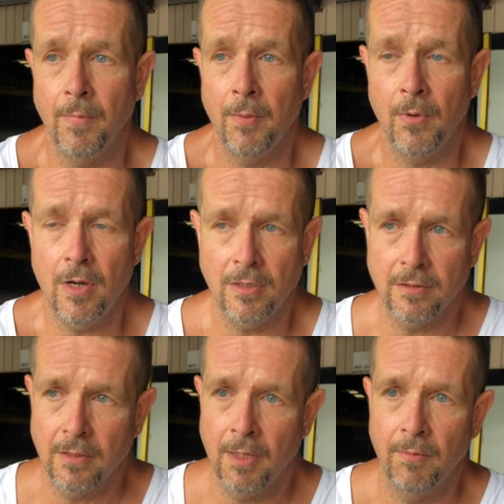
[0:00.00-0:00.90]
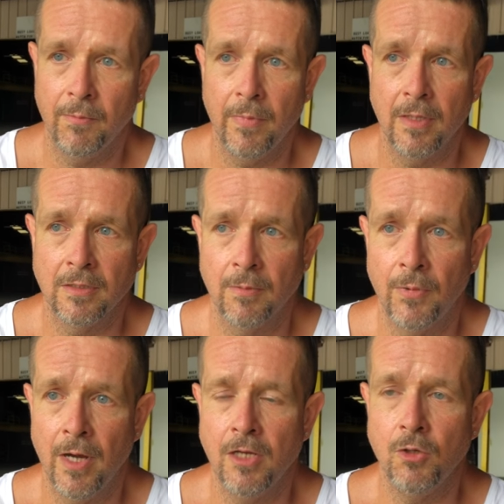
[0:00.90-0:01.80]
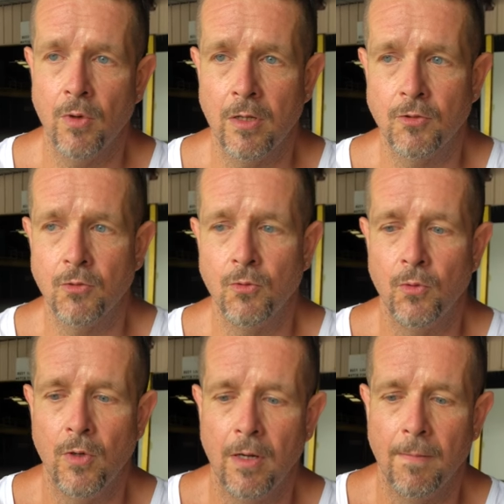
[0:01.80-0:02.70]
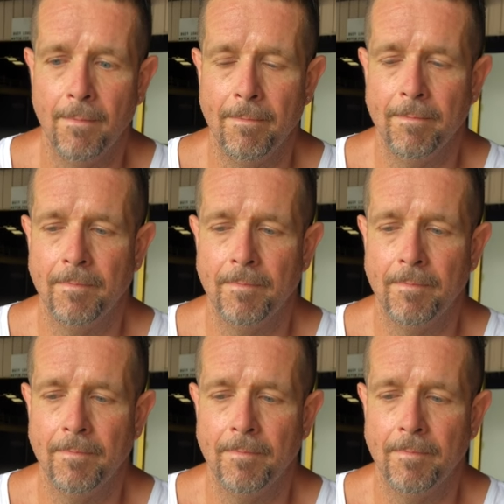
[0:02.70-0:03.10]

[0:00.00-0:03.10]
my boss came and said, Brian, do you want to um,